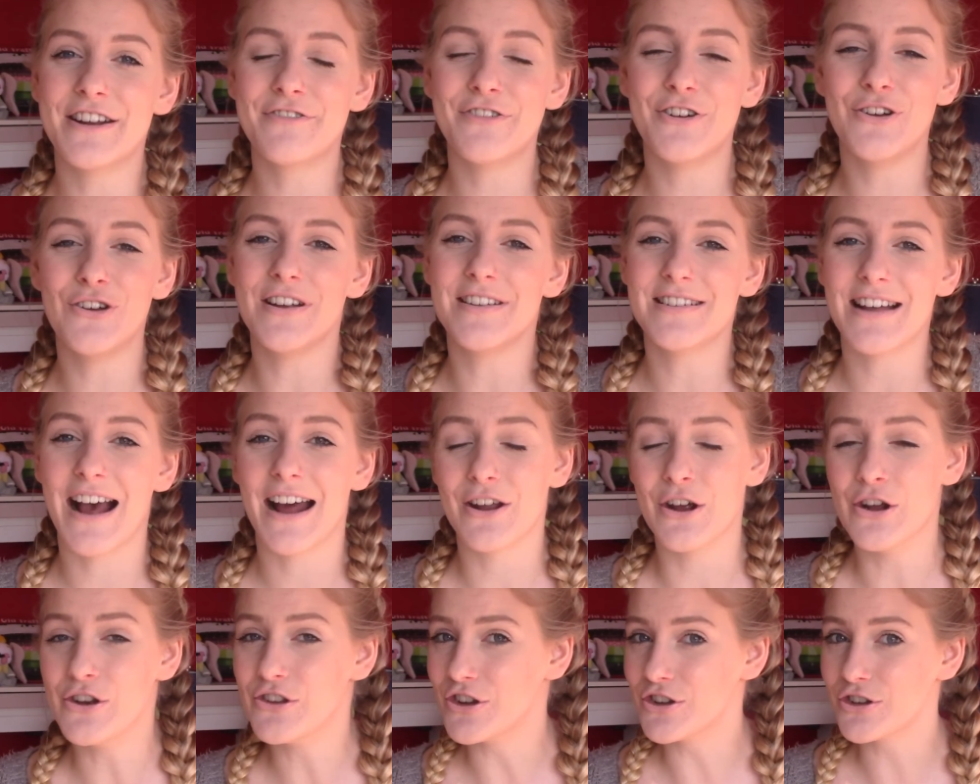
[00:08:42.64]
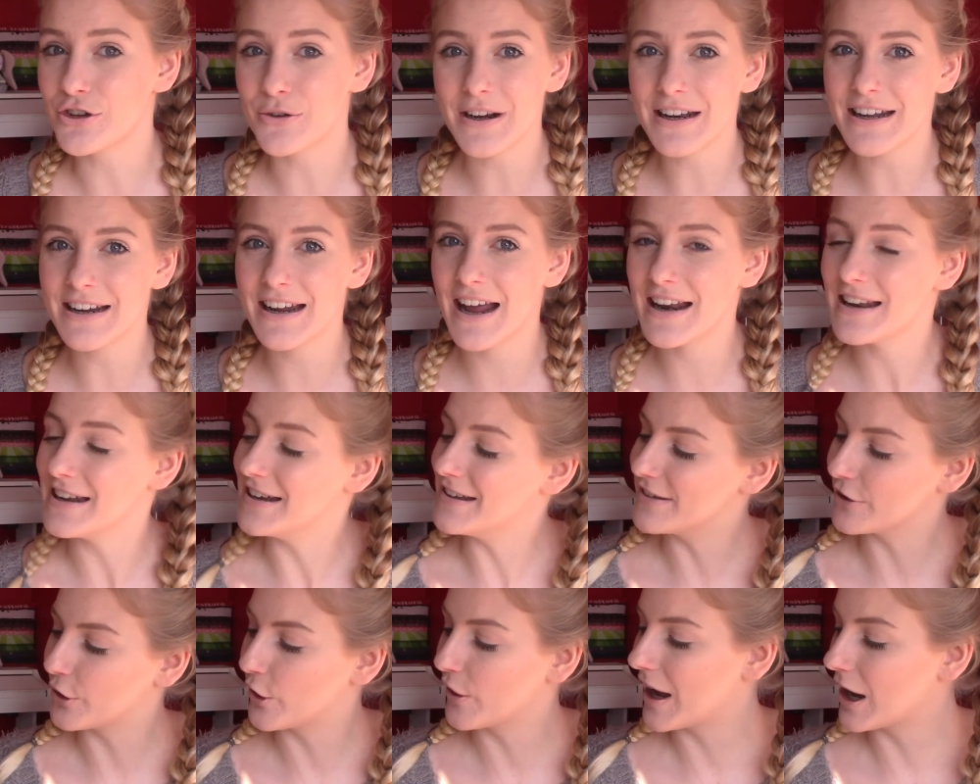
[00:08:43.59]
food is at Hunter's Grill again in
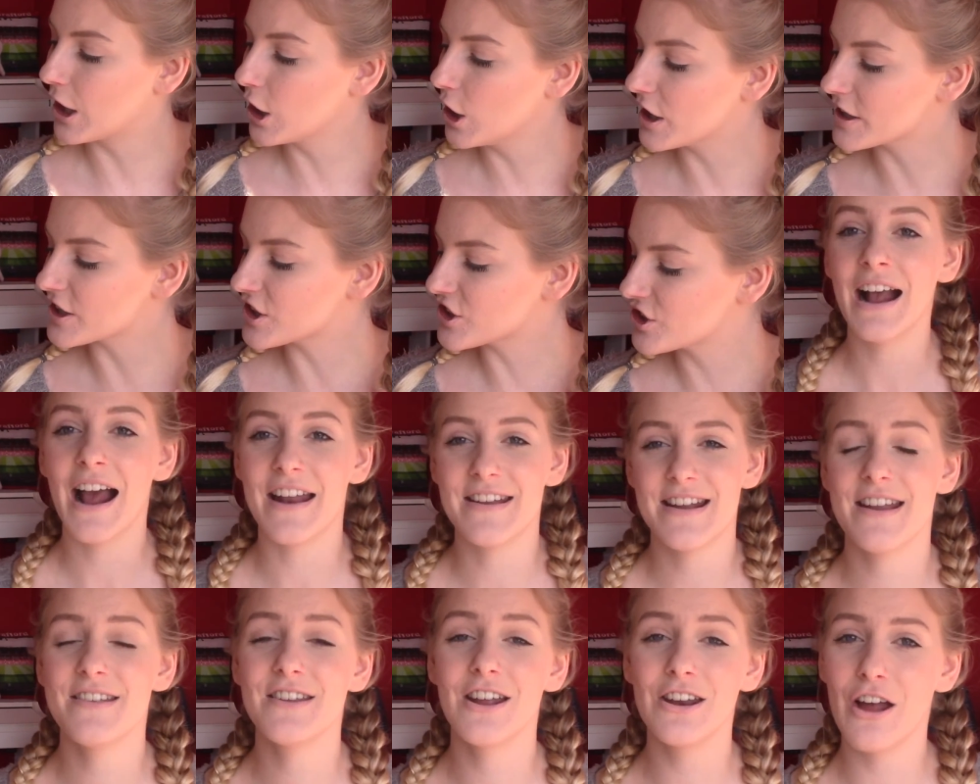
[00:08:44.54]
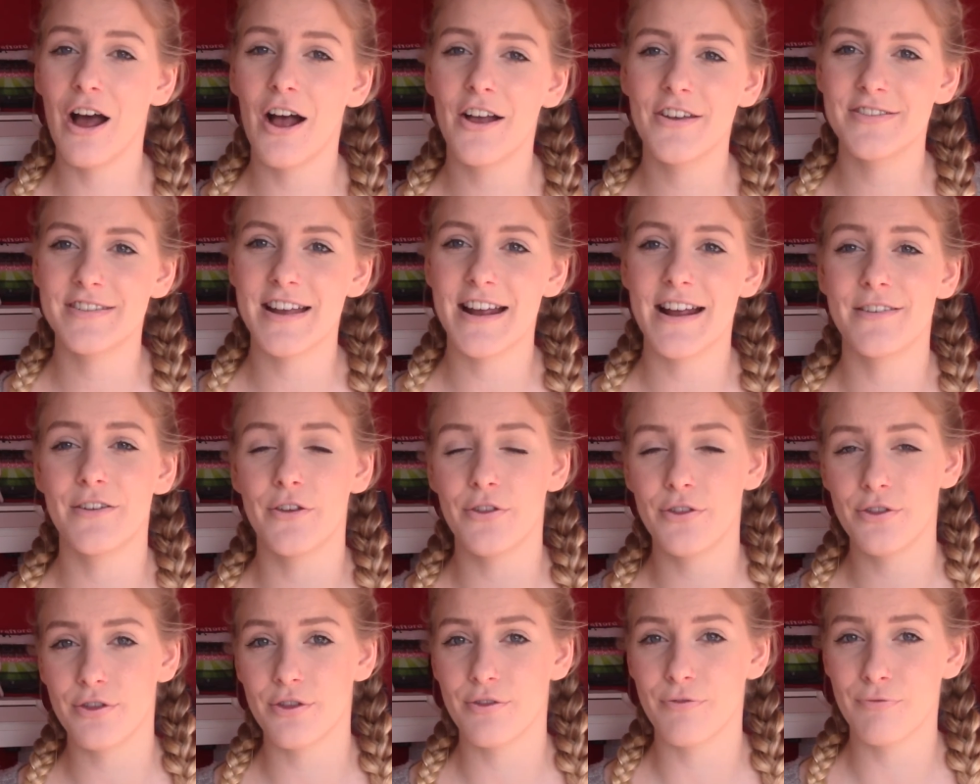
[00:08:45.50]
Sequoia Lodge. And then the last day is the
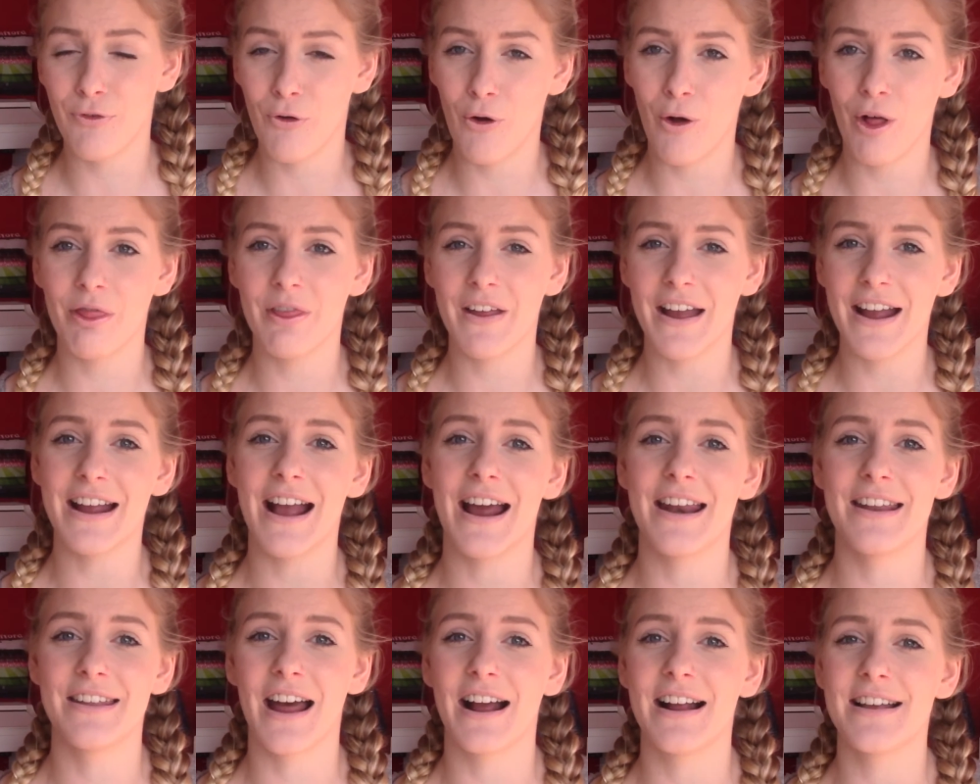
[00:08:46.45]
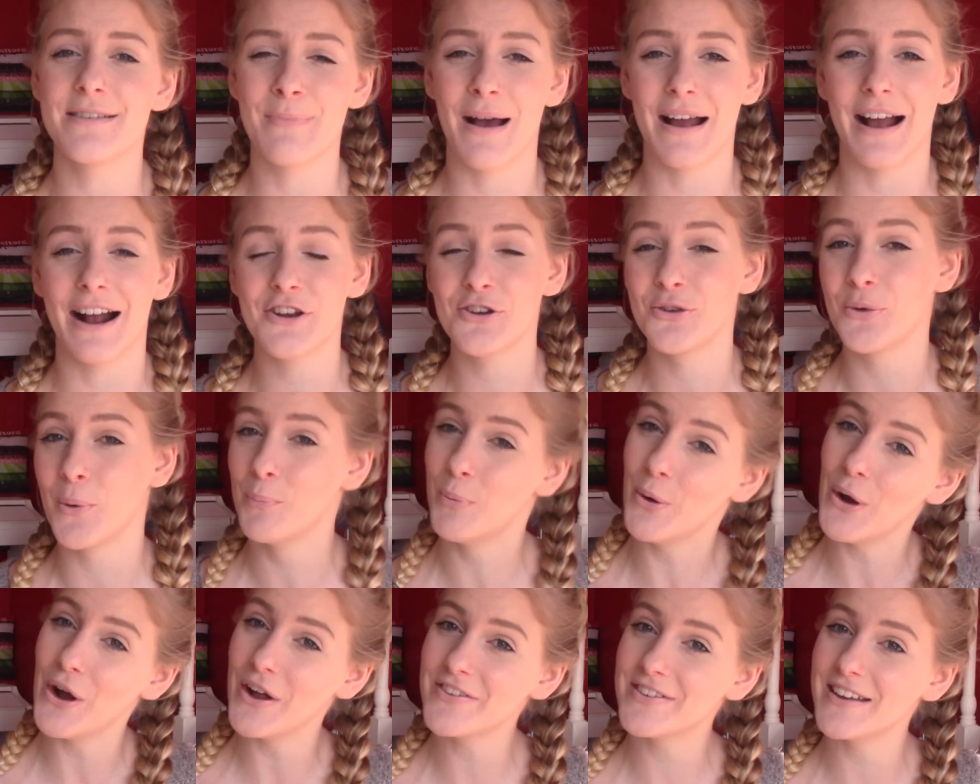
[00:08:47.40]
4th day, and that is my actual
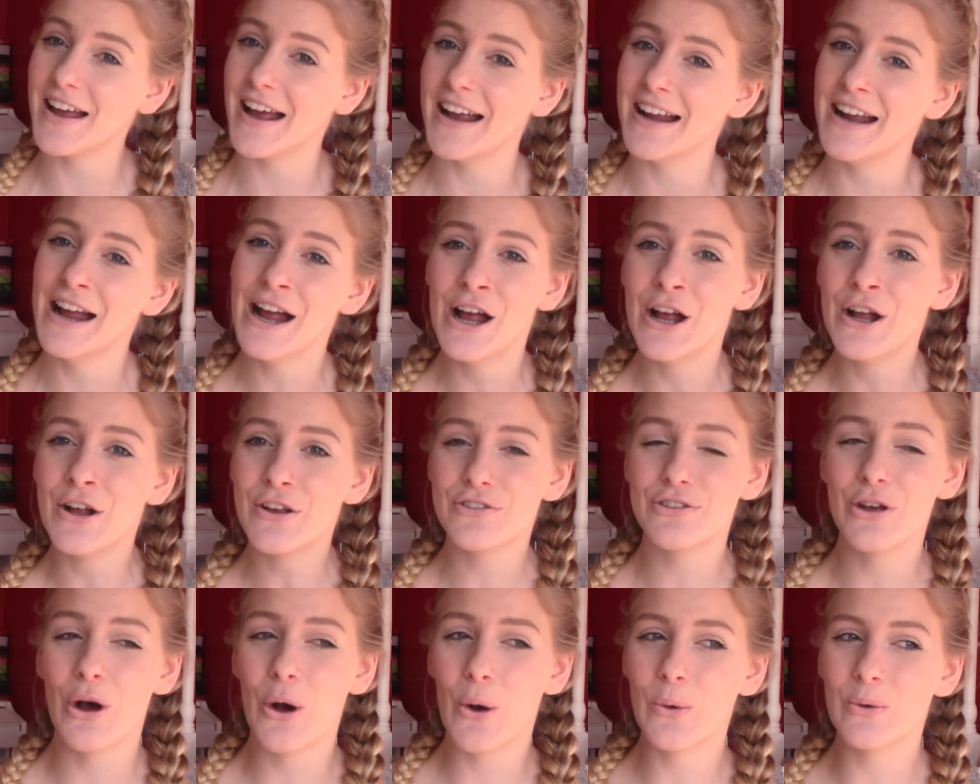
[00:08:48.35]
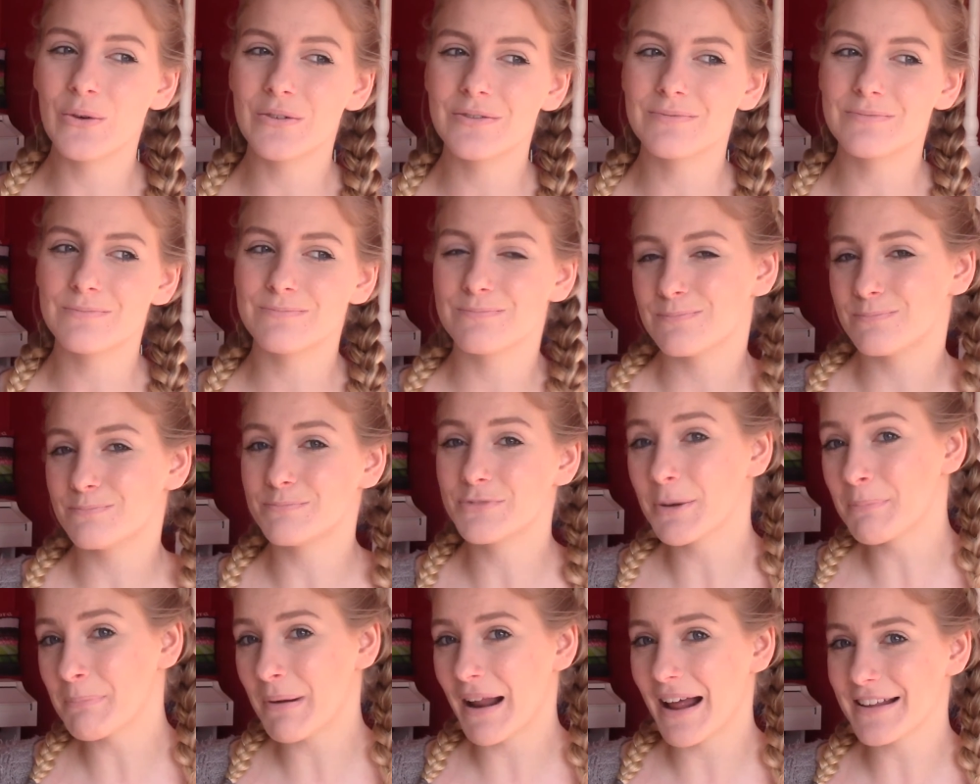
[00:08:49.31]
birthday. So
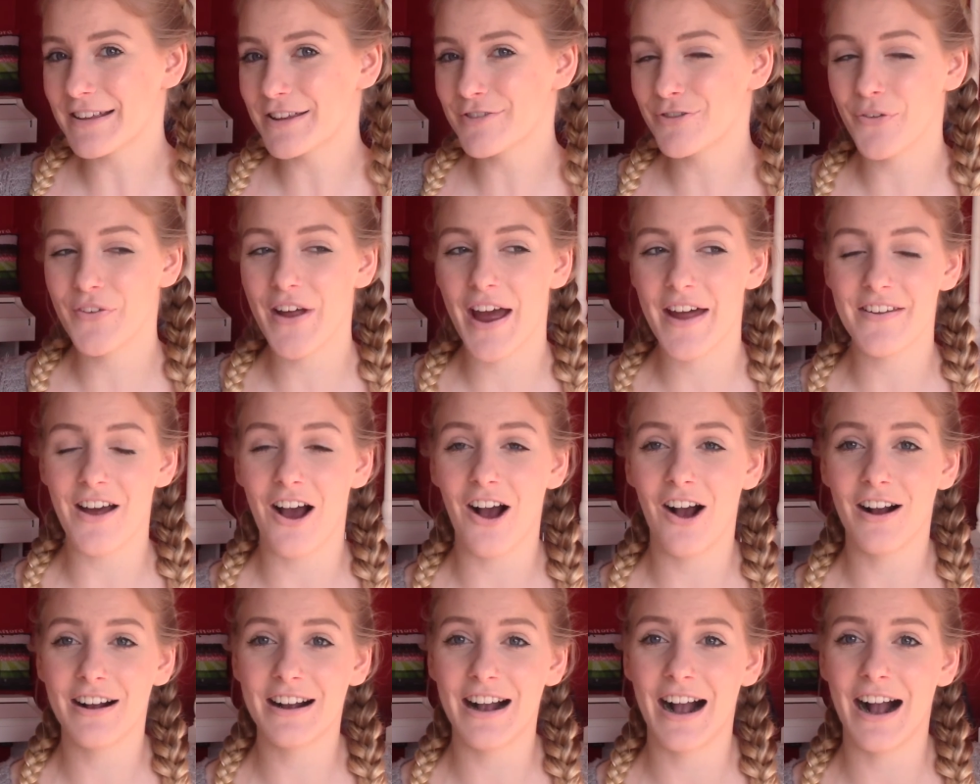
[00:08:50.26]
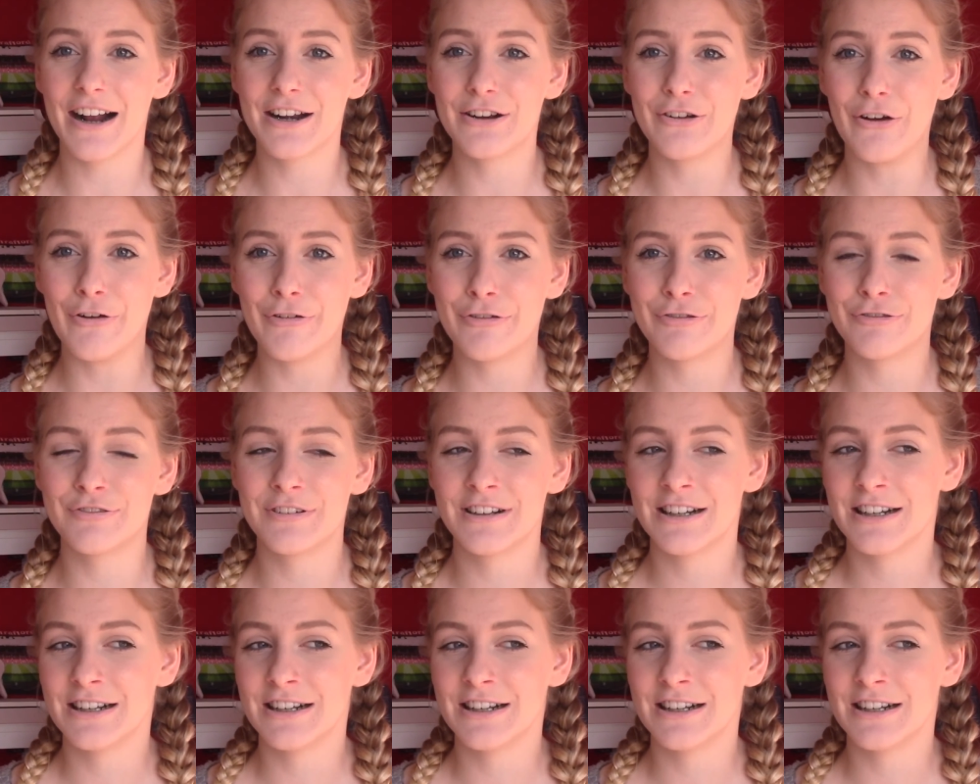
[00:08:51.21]
the plans for then are kind of